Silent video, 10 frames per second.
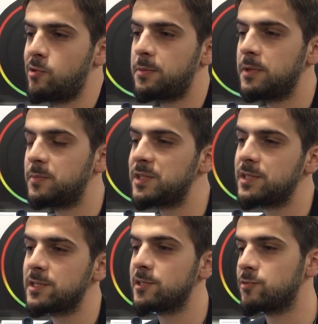corporate
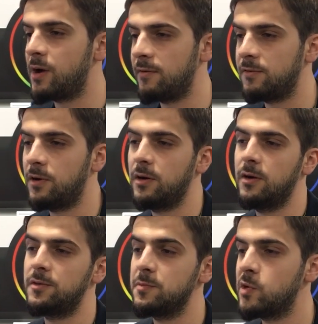businesses who have
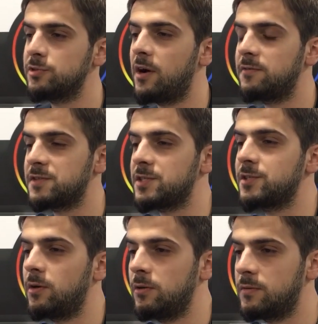uh, remote
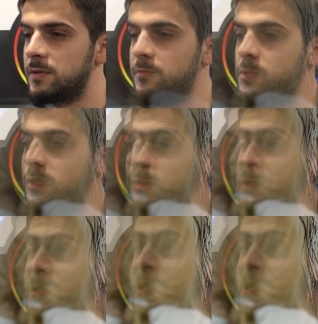offices all over the world. It